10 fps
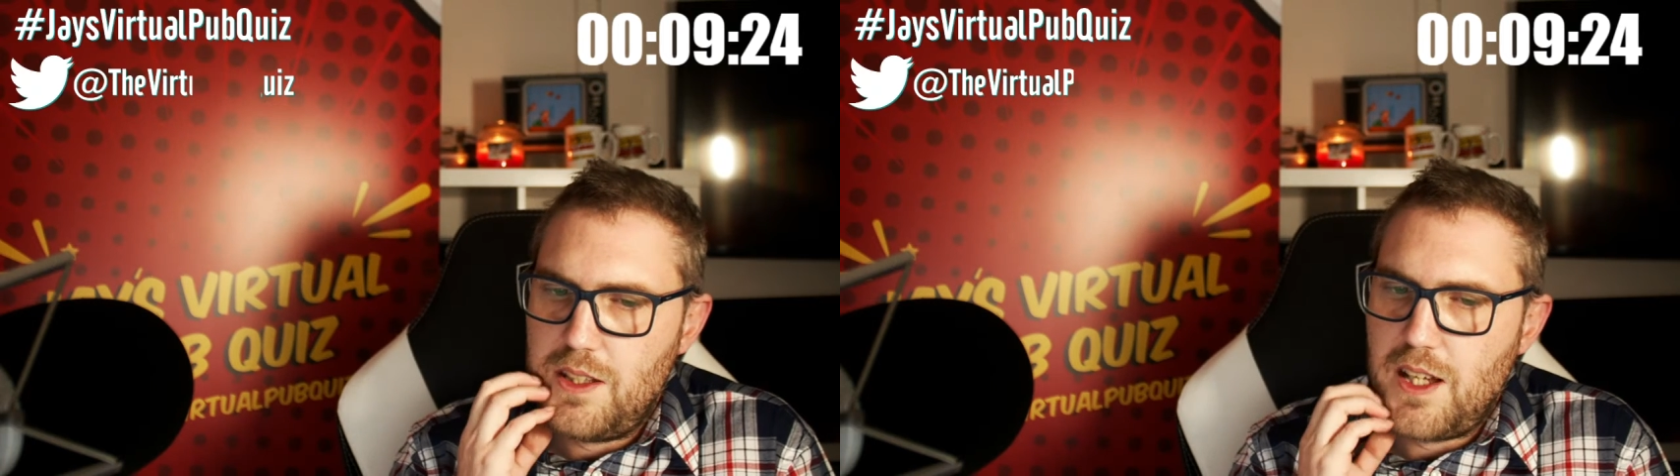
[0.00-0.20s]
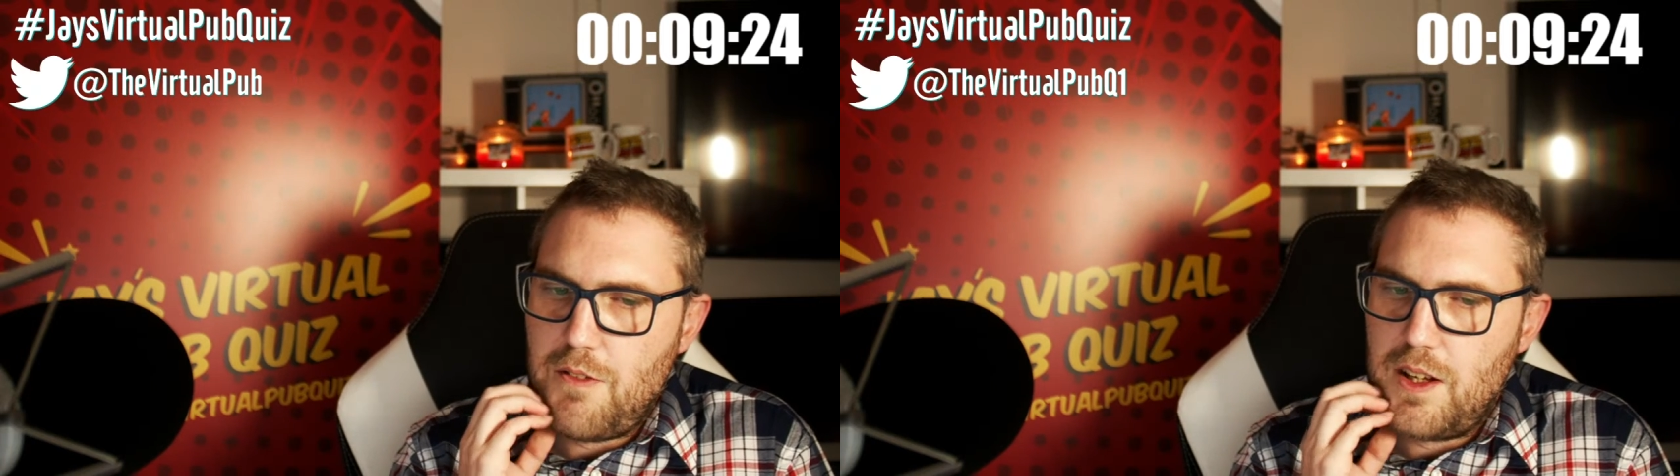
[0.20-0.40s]

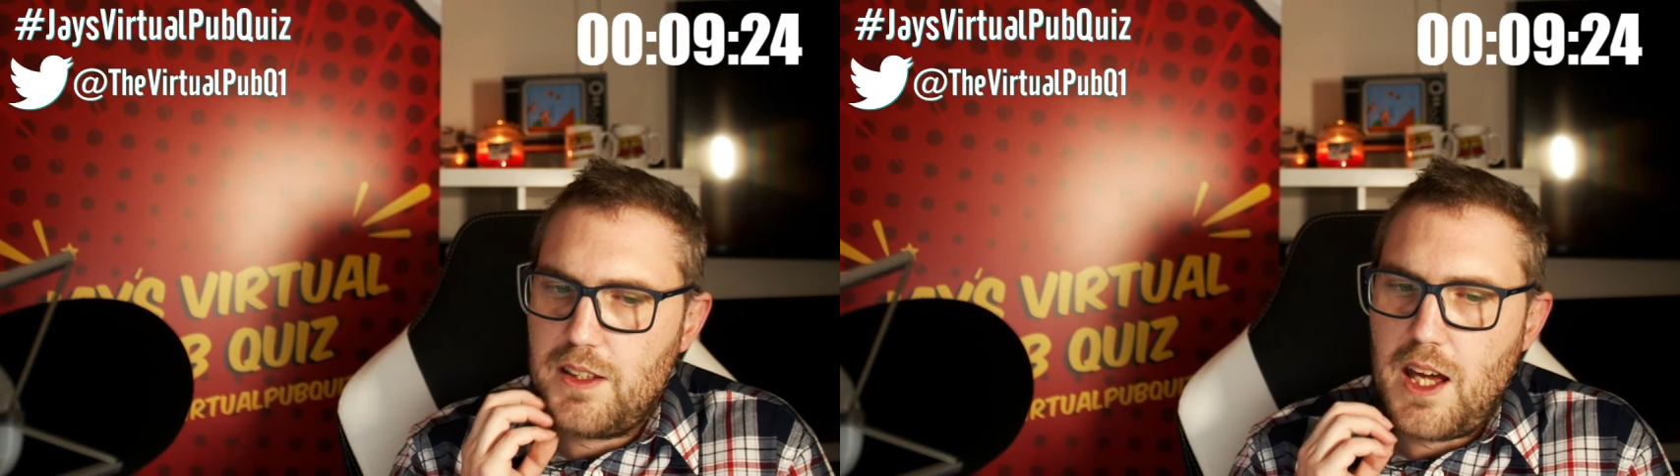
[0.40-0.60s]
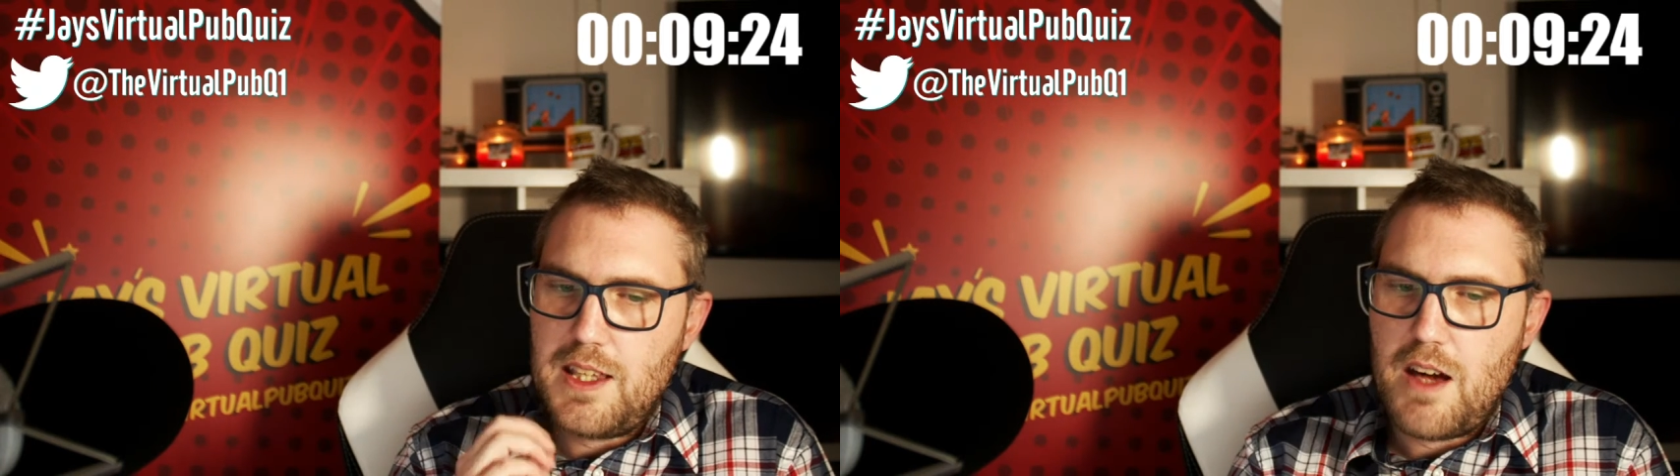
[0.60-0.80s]
get
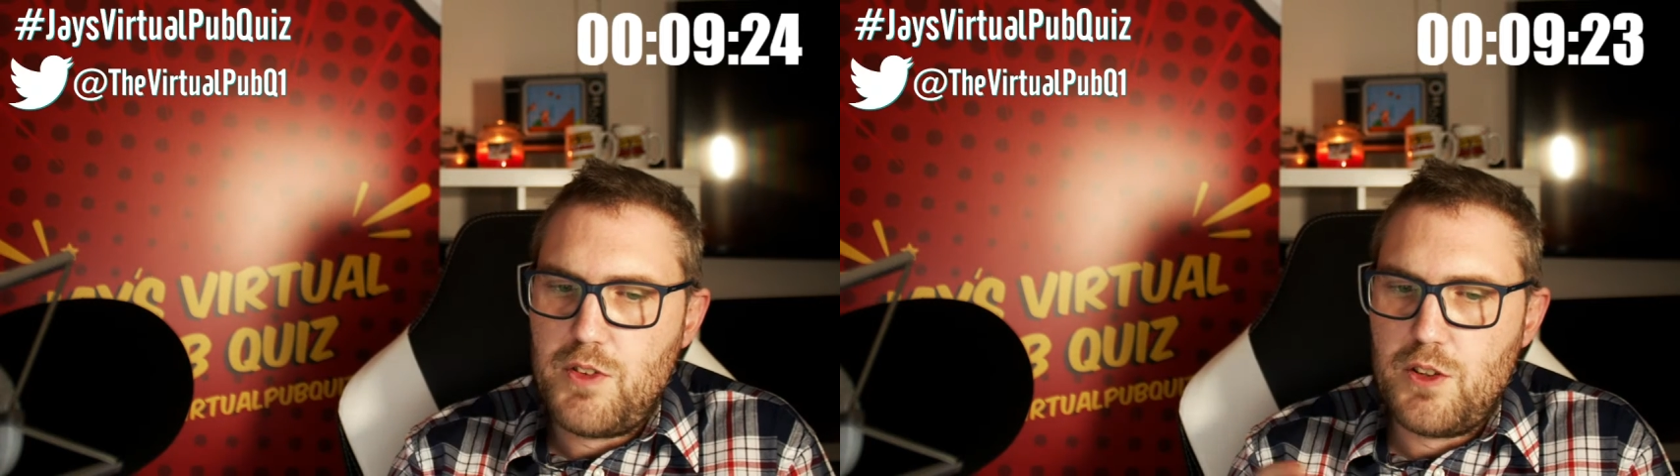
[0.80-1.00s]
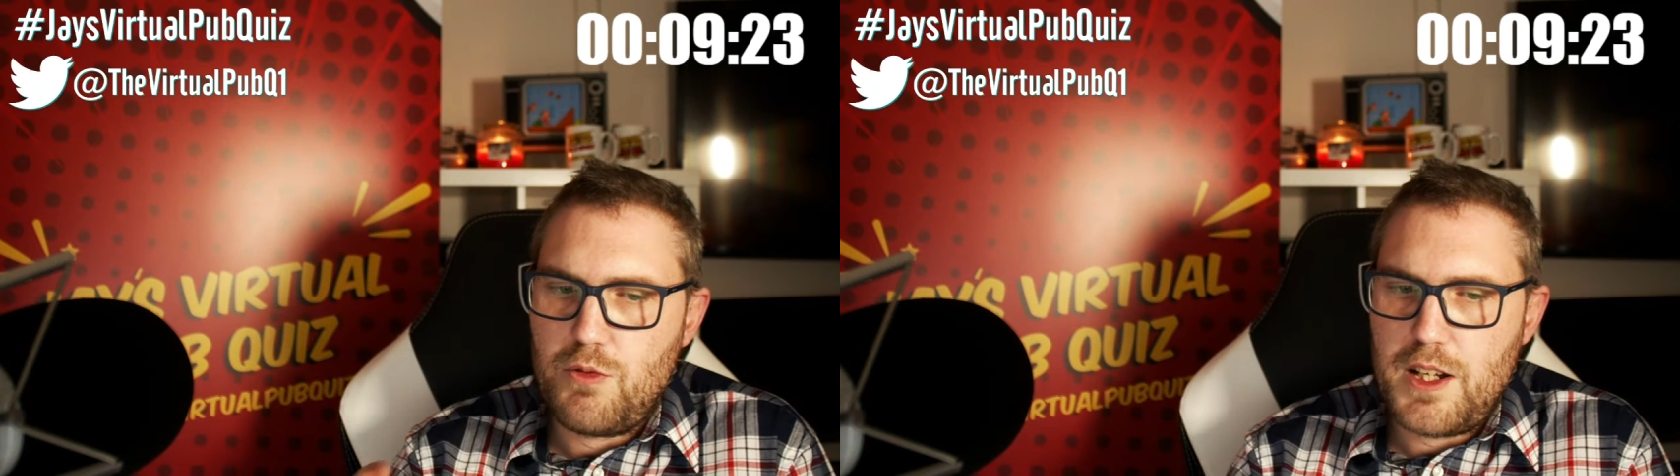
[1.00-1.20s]
the
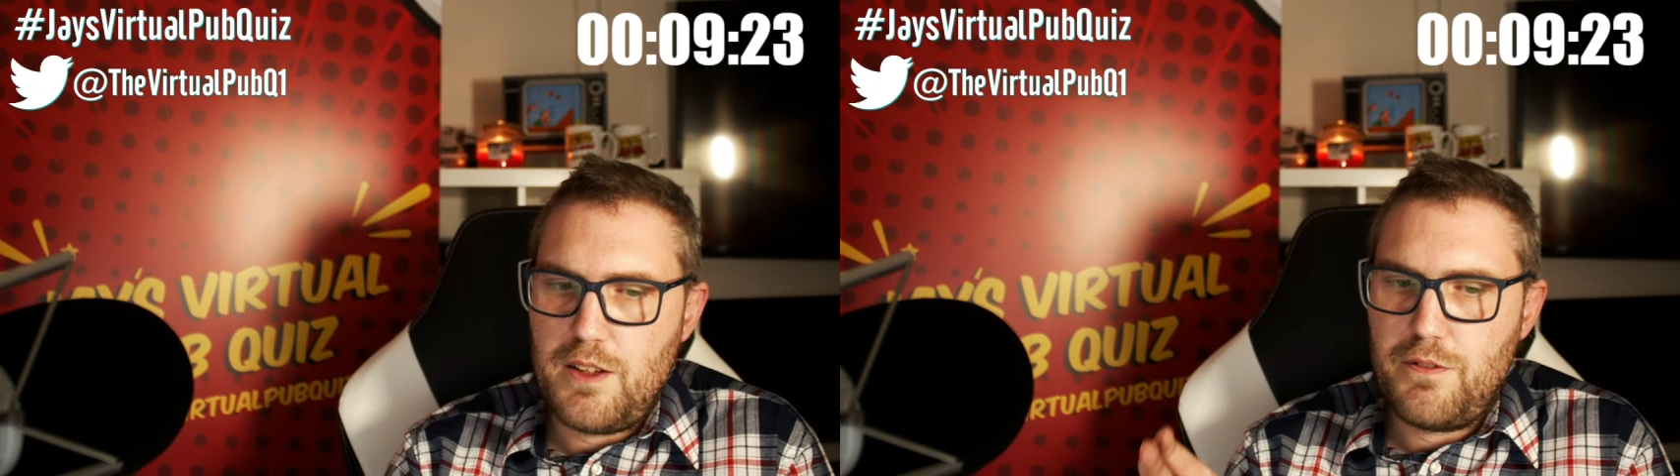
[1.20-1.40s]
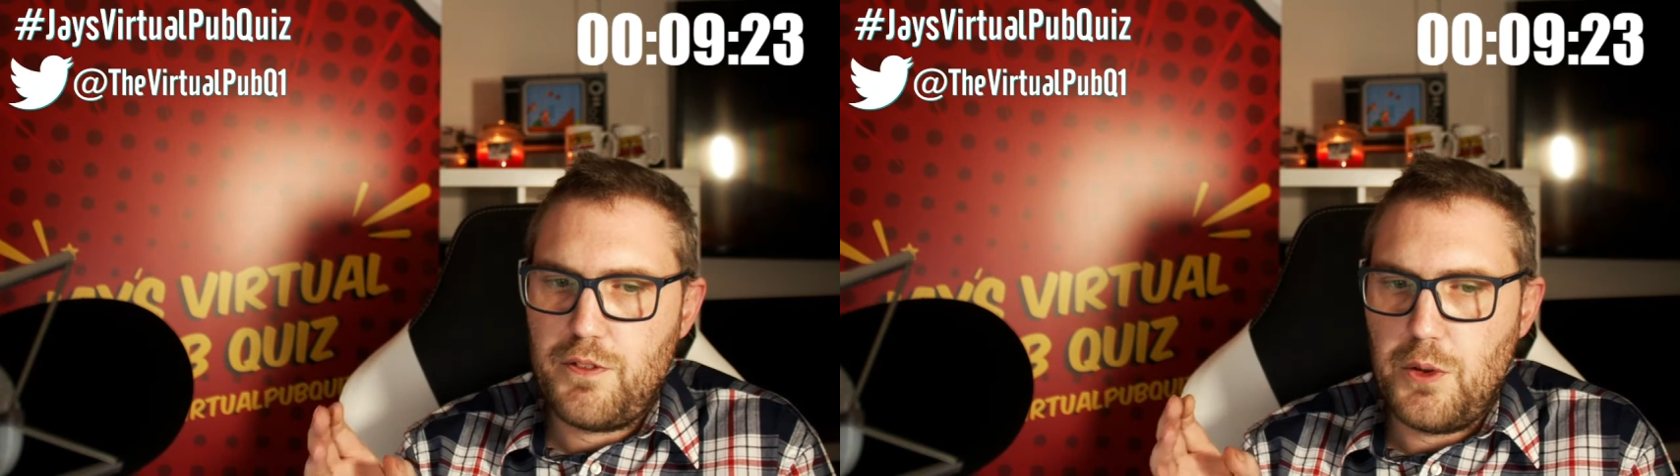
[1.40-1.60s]
evidence ready
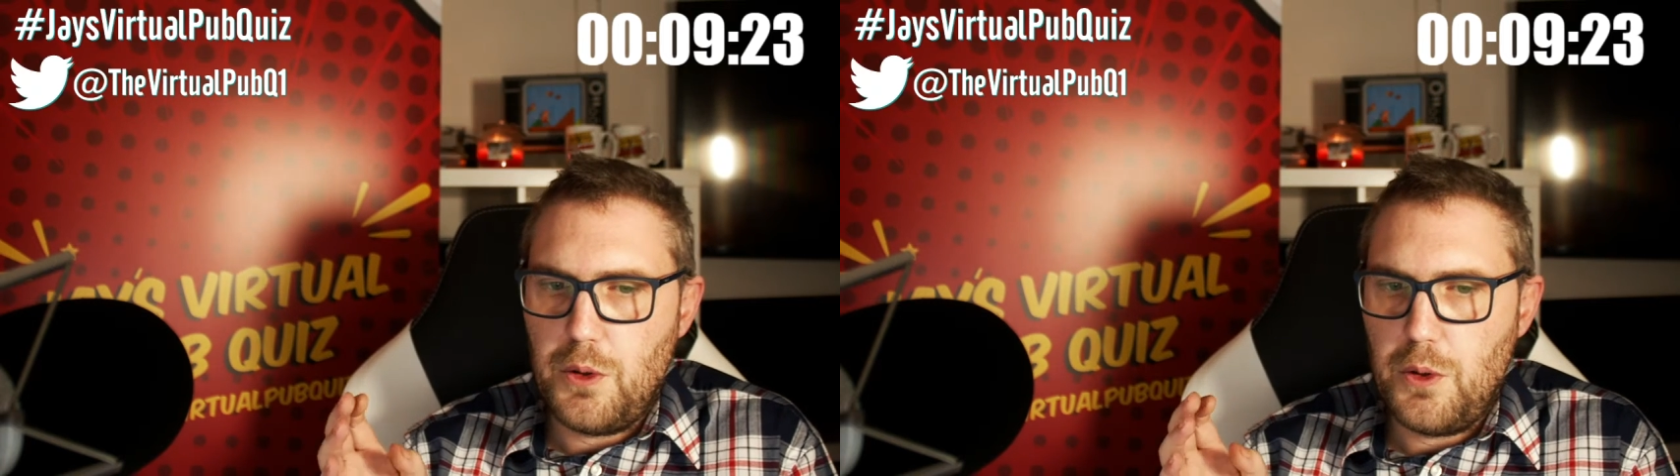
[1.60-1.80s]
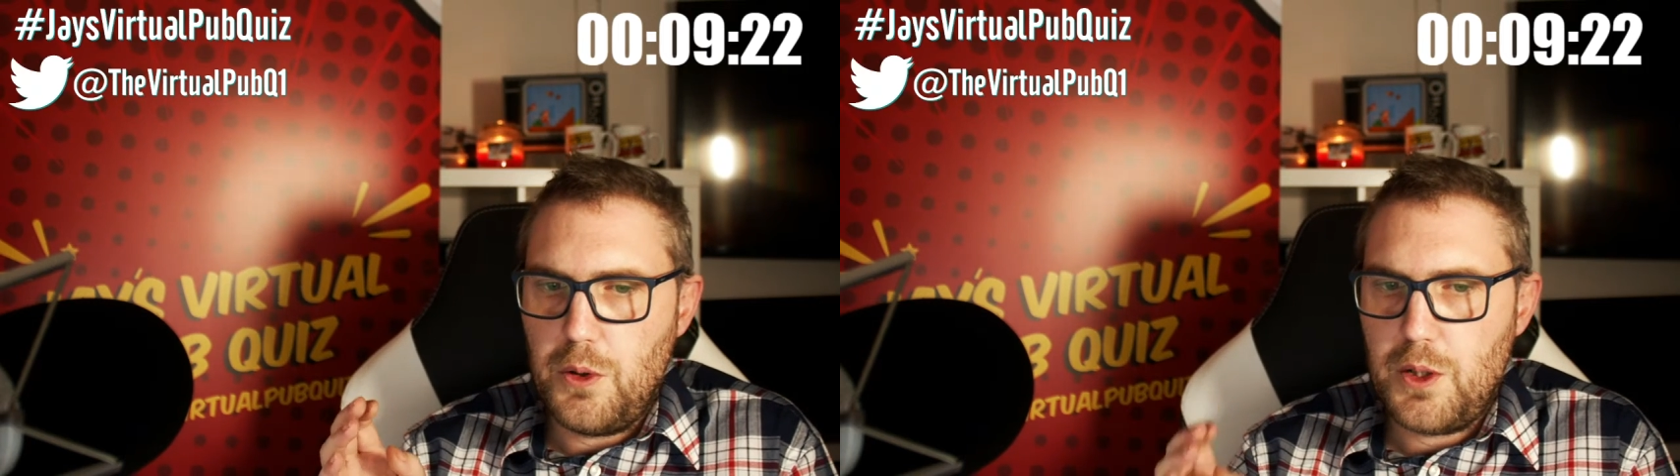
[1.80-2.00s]

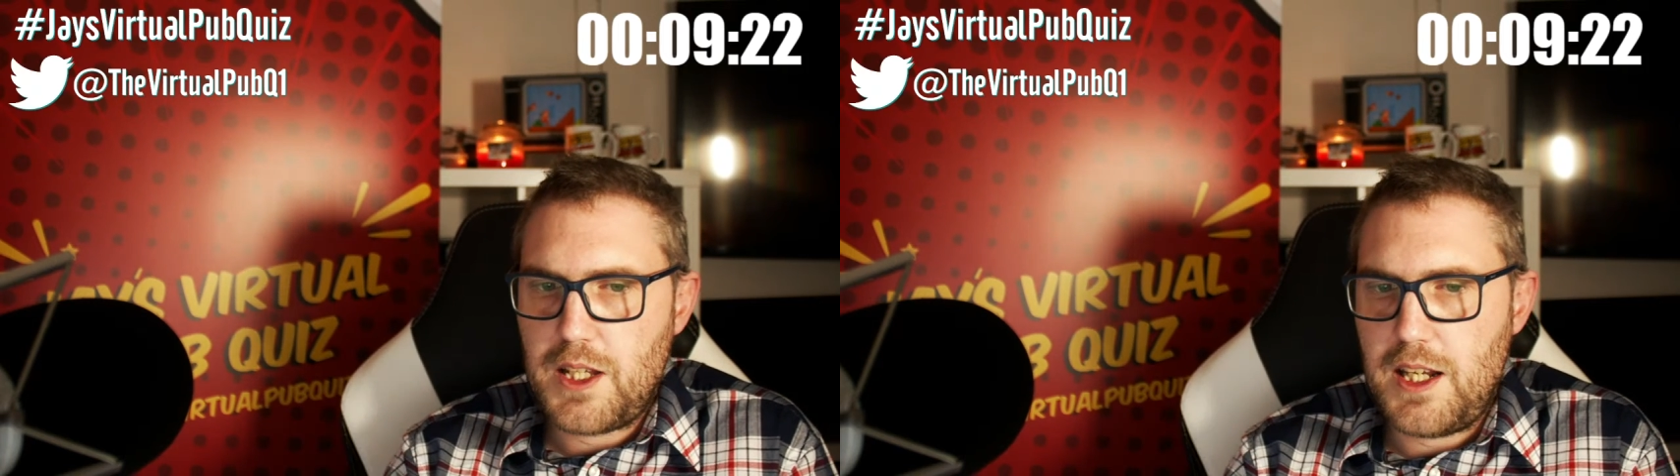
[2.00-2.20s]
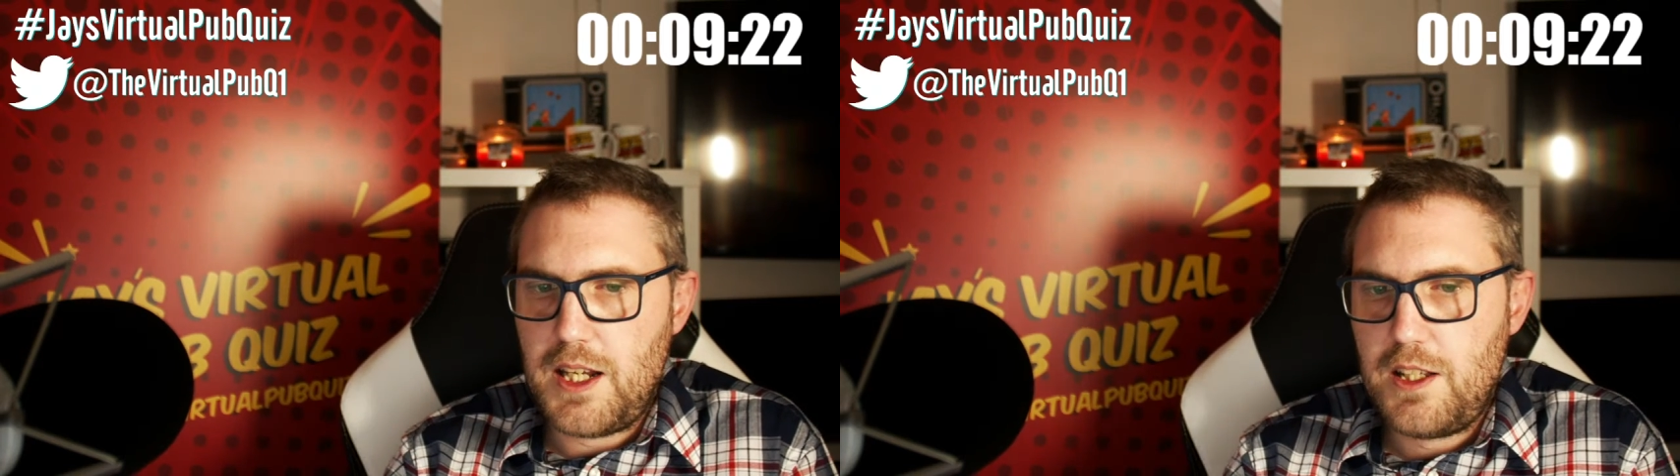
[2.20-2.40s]
for
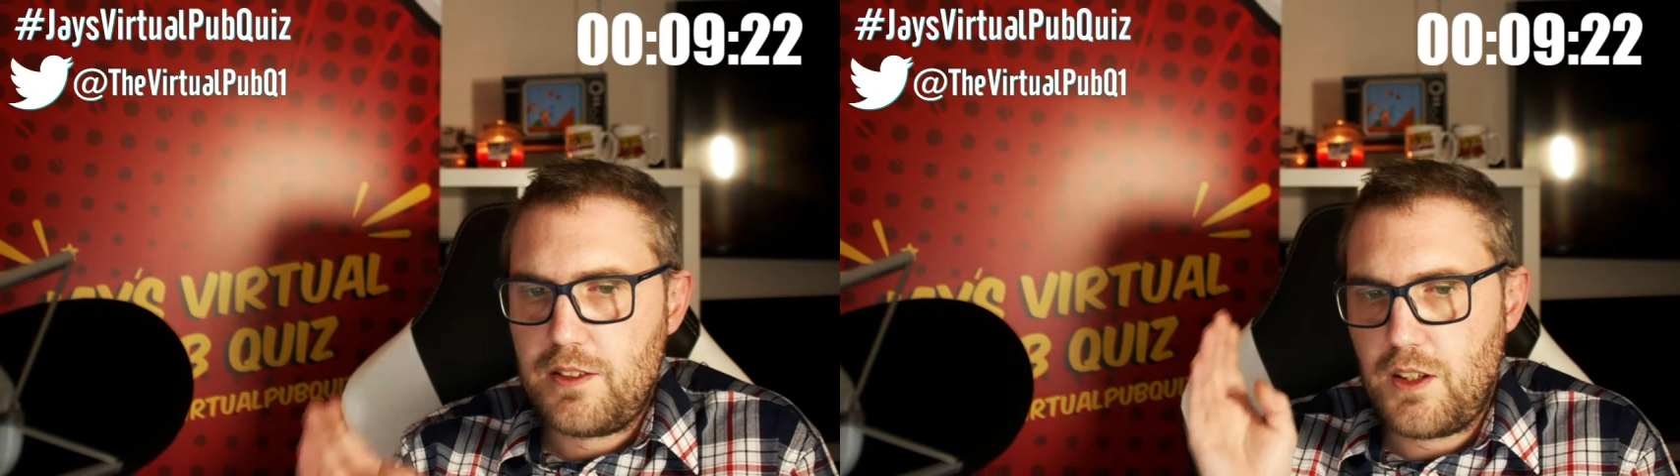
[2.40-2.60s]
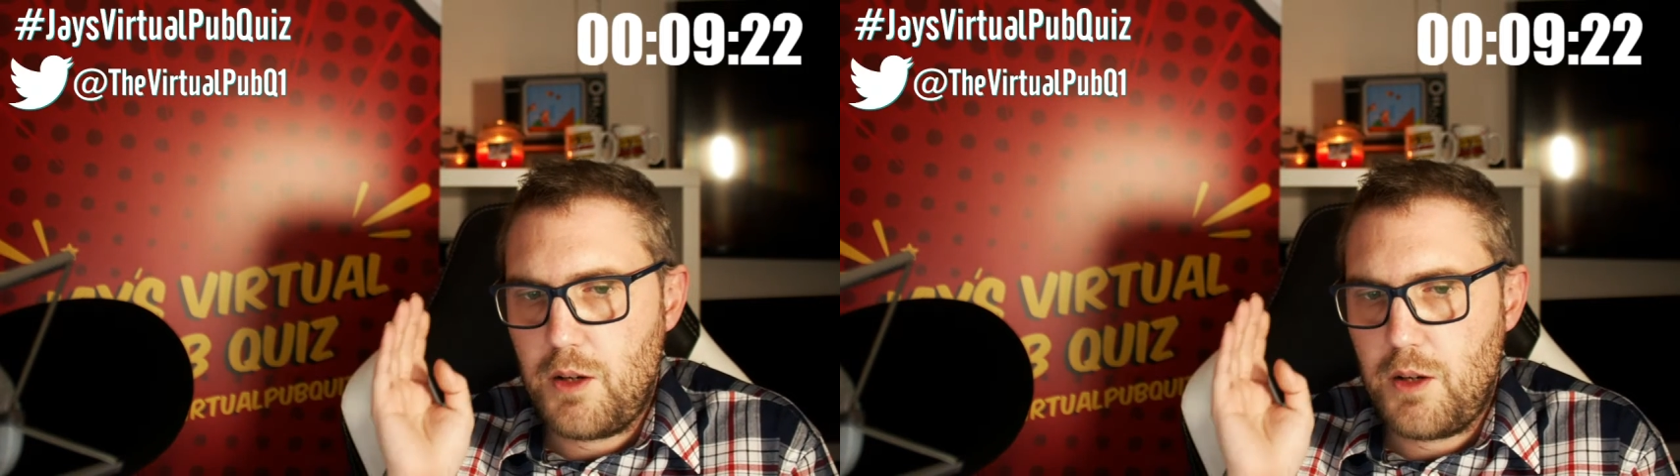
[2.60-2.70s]
Guinness,